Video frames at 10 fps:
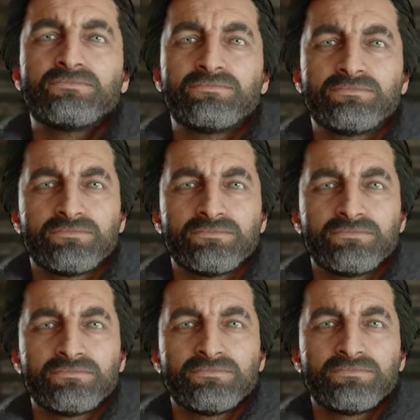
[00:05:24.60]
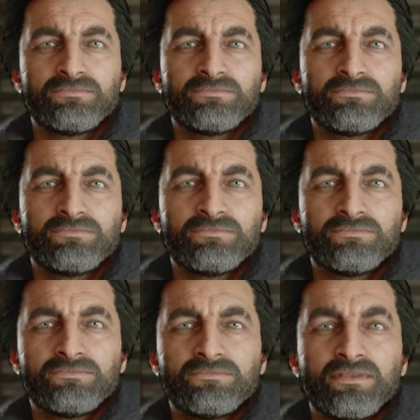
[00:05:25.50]

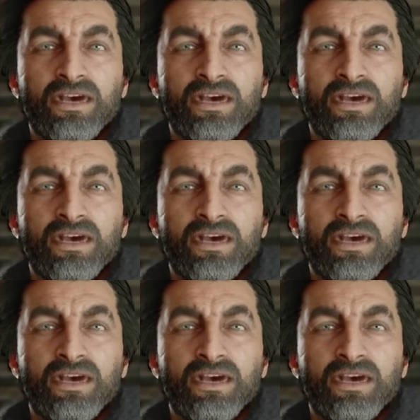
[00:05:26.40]
(no one is talking)